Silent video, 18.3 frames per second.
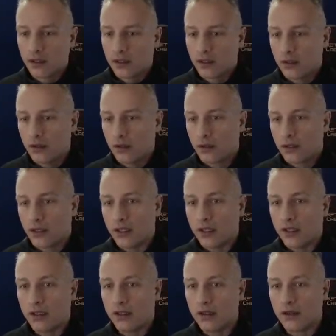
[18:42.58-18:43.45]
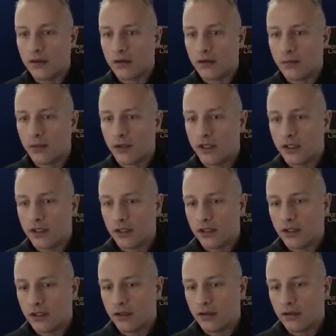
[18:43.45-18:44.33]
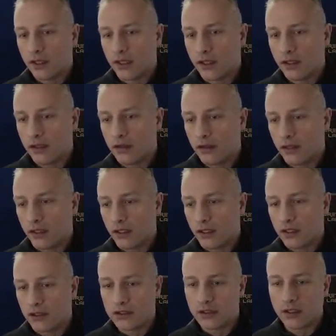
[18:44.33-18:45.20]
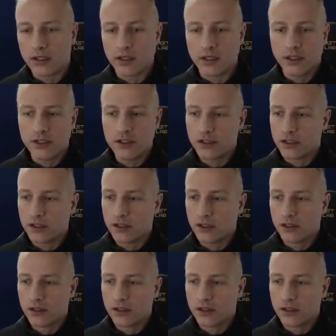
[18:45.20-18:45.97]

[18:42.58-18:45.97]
Okay. Pointing down the hill. Yeah, start the engine.